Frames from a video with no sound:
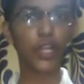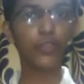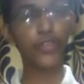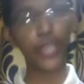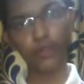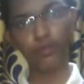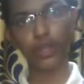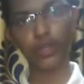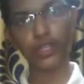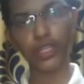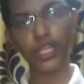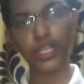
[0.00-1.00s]
Third one,
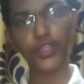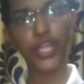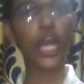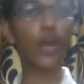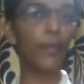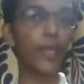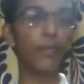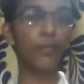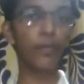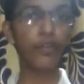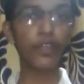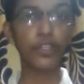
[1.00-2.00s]
they are being
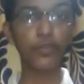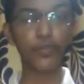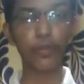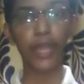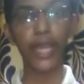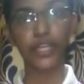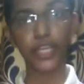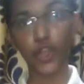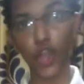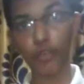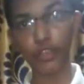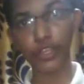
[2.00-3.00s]
prevented from entering
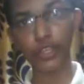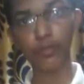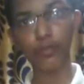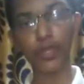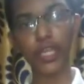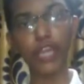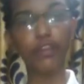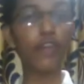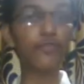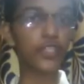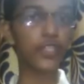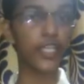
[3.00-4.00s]
home even
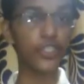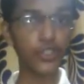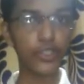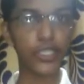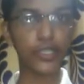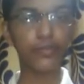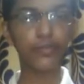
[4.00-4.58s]
after their duty.